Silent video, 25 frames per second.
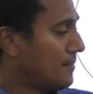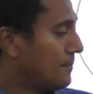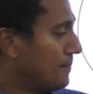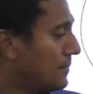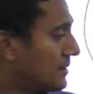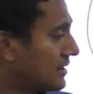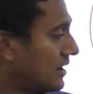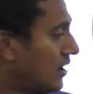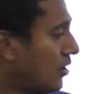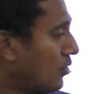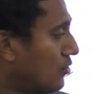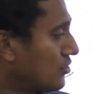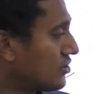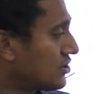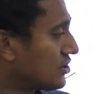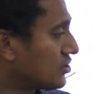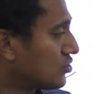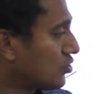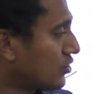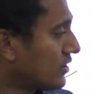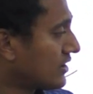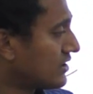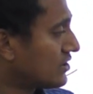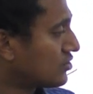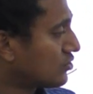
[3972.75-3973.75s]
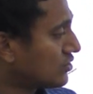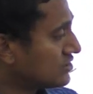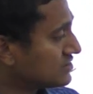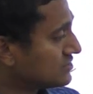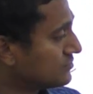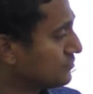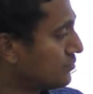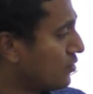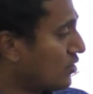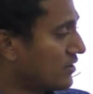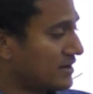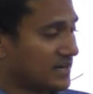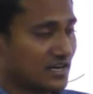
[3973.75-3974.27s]
But outer core and inner core is
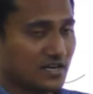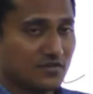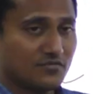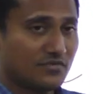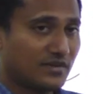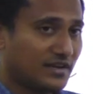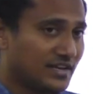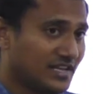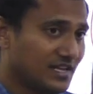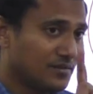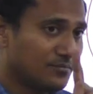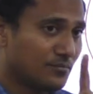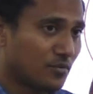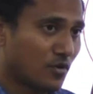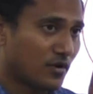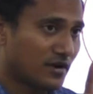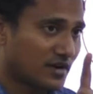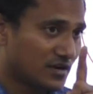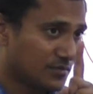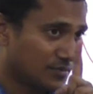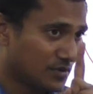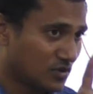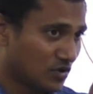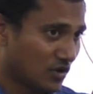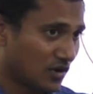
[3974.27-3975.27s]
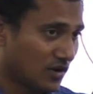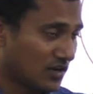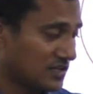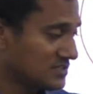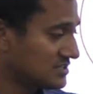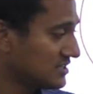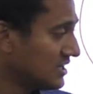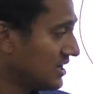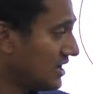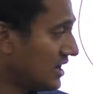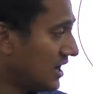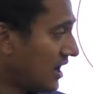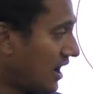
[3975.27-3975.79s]
important, very important, because